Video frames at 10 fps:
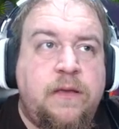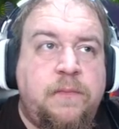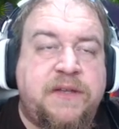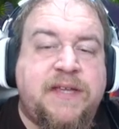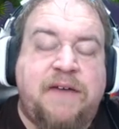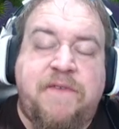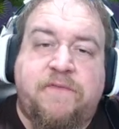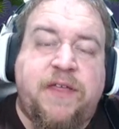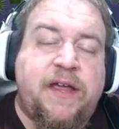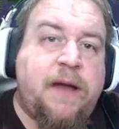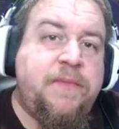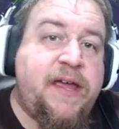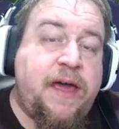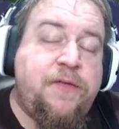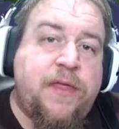But to have everything come
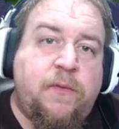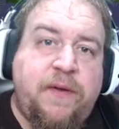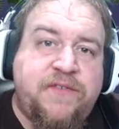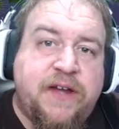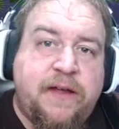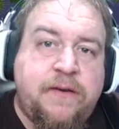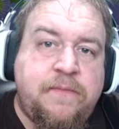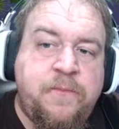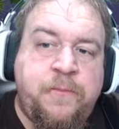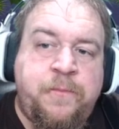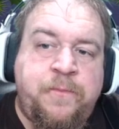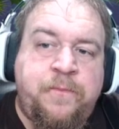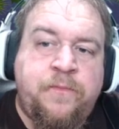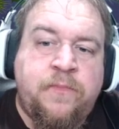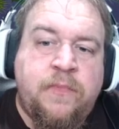together that we've done
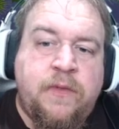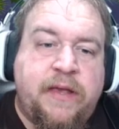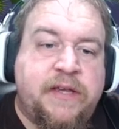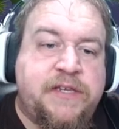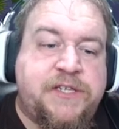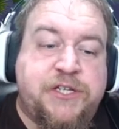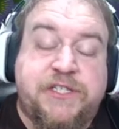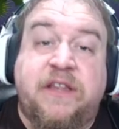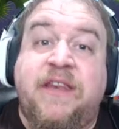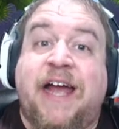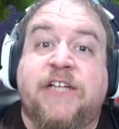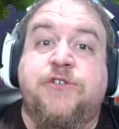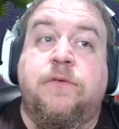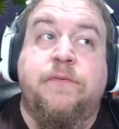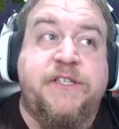is just a
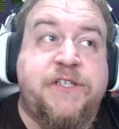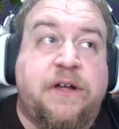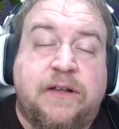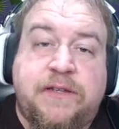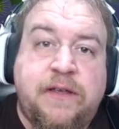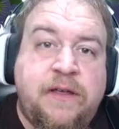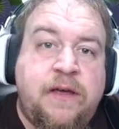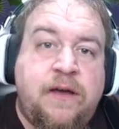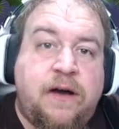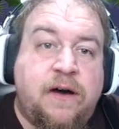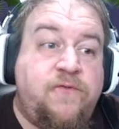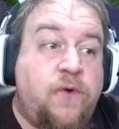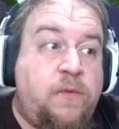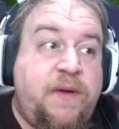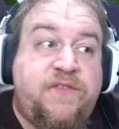natural result of
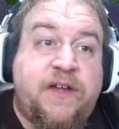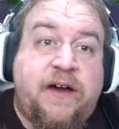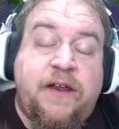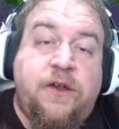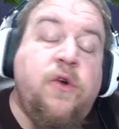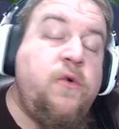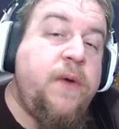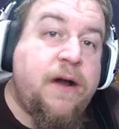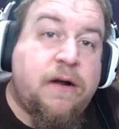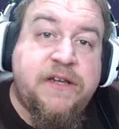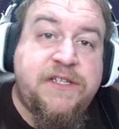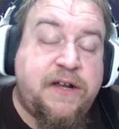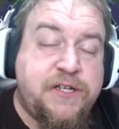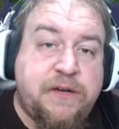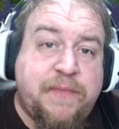what we've done and who we are as
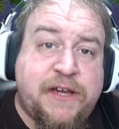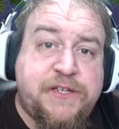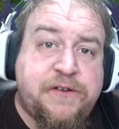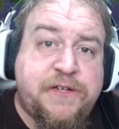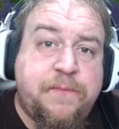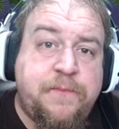Dungeon Masters.